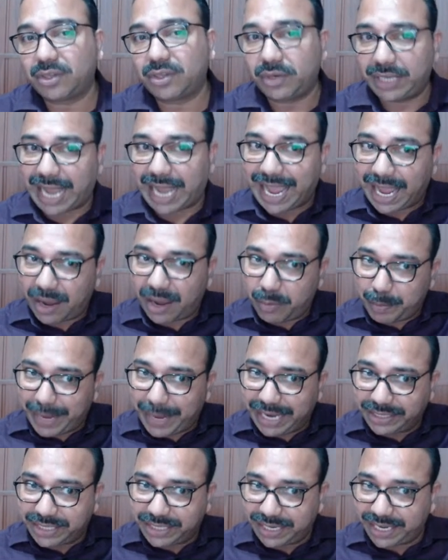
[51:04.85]
So I have
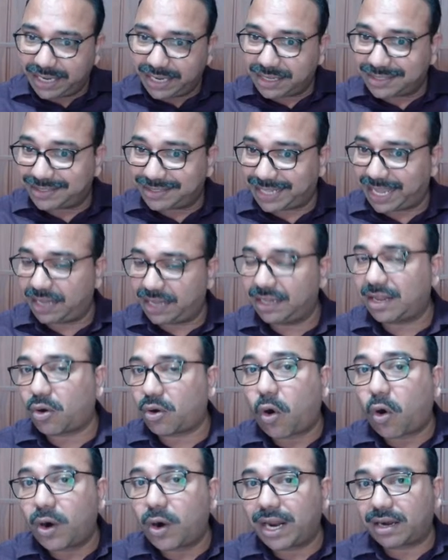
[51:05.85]
mentioned in the
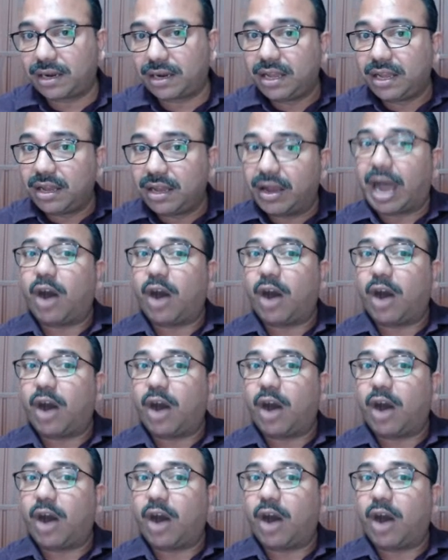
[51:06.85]
order